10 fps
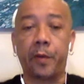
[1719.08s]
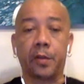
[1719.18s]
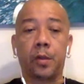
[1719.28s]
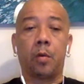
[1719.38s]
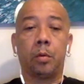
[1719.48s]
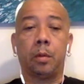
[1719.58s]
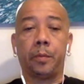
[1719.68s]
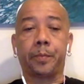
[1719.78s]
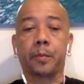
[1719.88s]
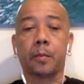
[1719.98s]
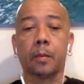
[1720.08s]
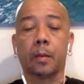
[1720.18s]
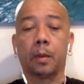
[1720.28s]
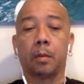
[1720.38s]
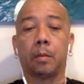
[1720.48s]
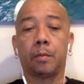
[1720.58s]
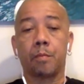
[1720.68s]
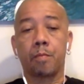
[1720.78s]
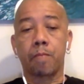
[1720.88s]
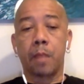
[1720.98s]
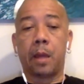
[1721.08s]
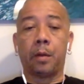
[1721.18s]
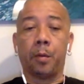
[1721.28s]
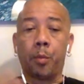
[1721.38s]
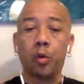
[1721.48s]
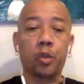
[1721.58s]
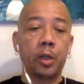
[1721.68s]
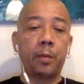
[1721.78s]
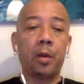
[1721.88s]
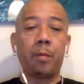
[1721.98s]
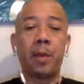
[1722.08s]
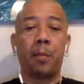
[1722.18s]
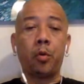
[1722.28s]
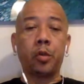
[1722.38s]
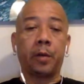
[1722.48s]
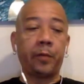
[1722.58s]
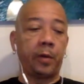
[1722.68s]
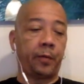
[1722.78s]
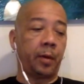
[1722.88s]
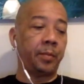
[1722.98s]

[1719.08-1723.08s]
the sound. Mm-hmm. Like the butcher them, you know, me and butcher friend from